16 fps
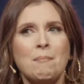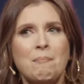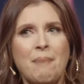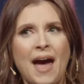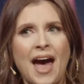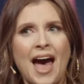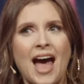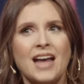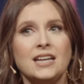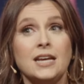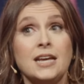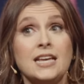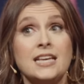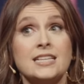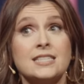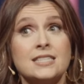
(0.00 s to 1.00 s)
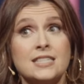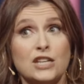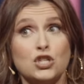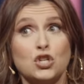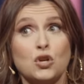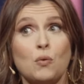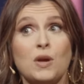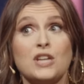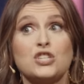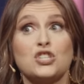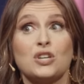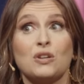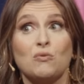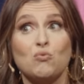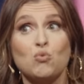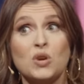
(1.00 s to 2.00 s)
bad his
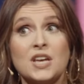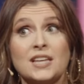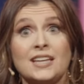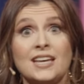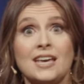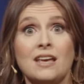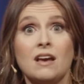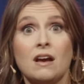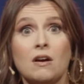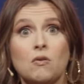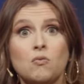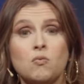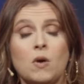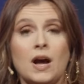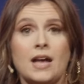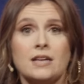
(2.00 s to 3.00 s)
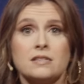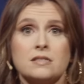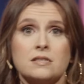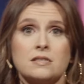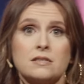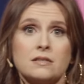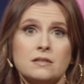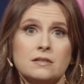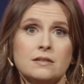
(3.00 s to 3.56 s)
situation really was.